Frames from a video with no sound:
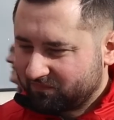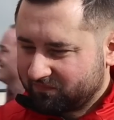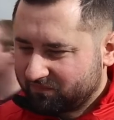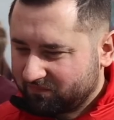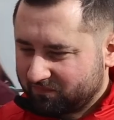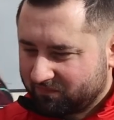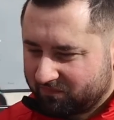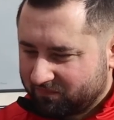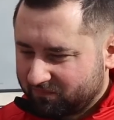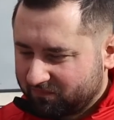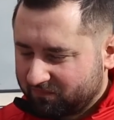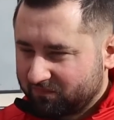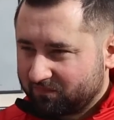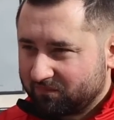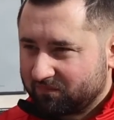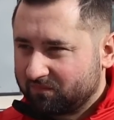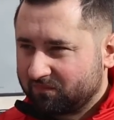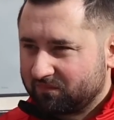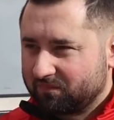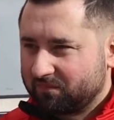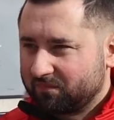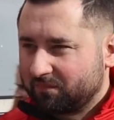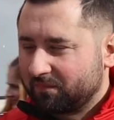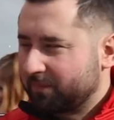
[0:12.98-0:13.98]

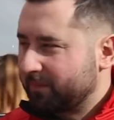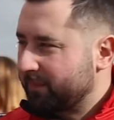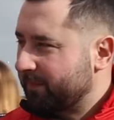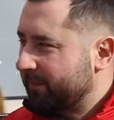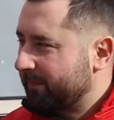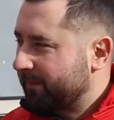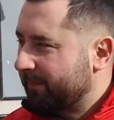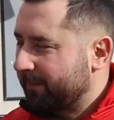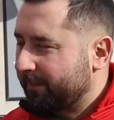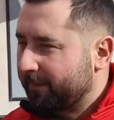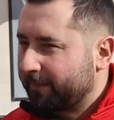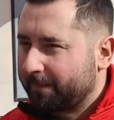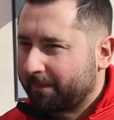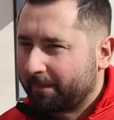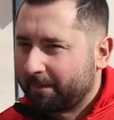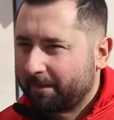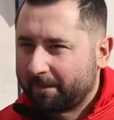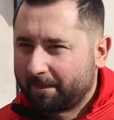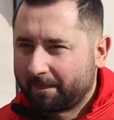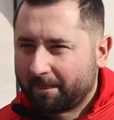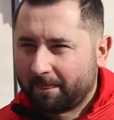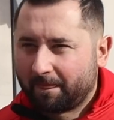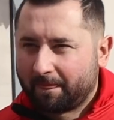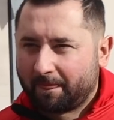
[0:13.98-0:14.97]

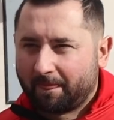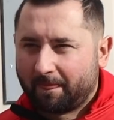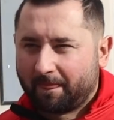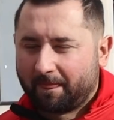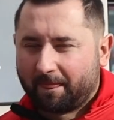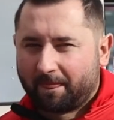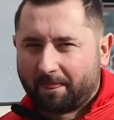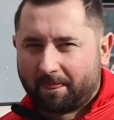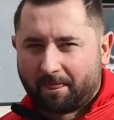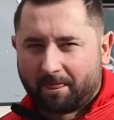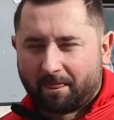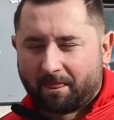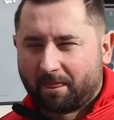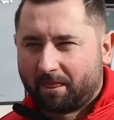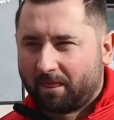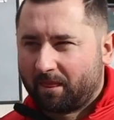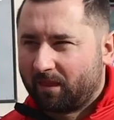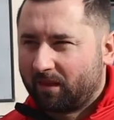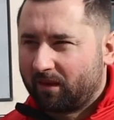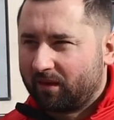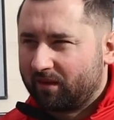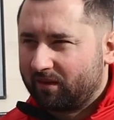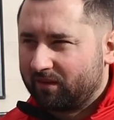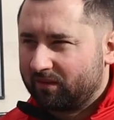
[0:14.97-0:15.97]

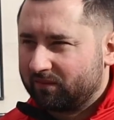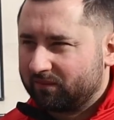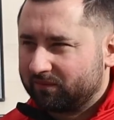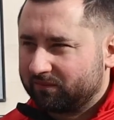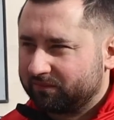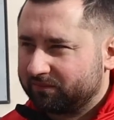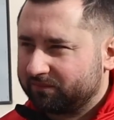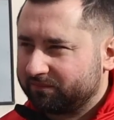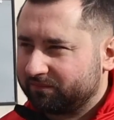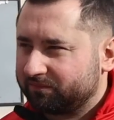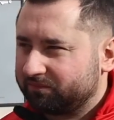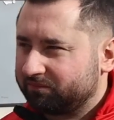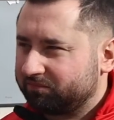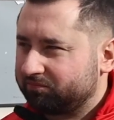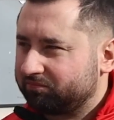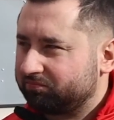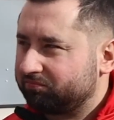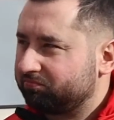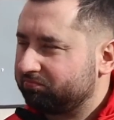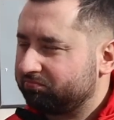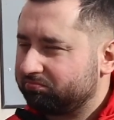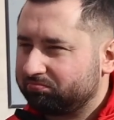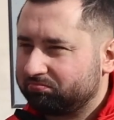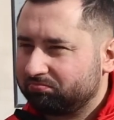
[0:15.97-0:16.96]

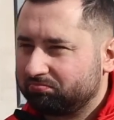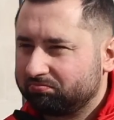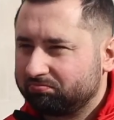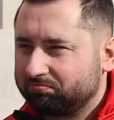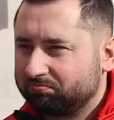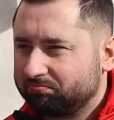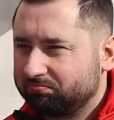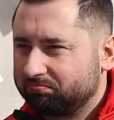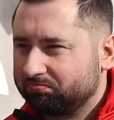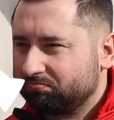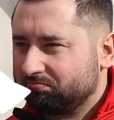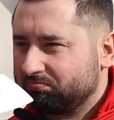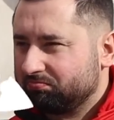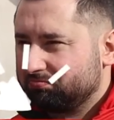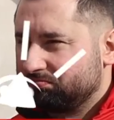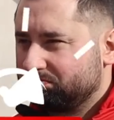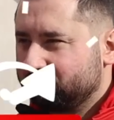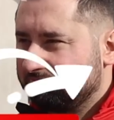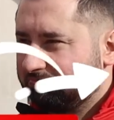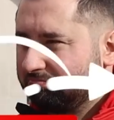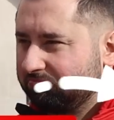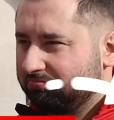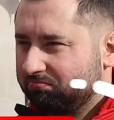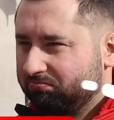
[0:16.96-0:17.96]

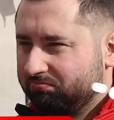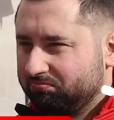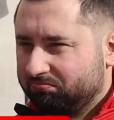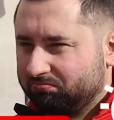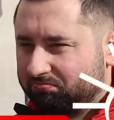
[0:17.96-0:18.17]
This person isn't speaking.